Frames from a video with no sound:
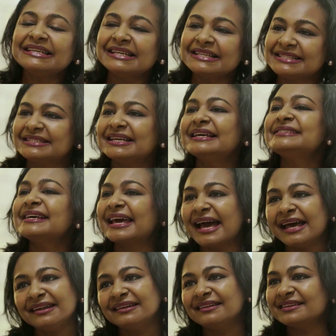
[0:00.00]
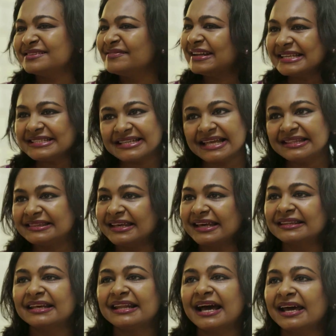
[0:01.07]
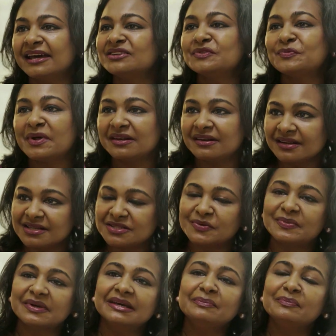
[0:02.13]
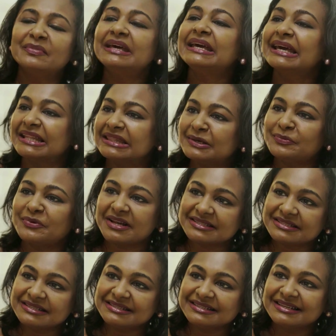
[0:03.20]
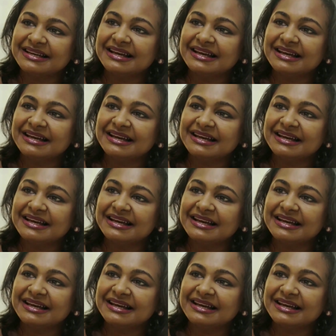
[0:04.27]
that it's a very Zen thing that I interpreted it to be, being in the present.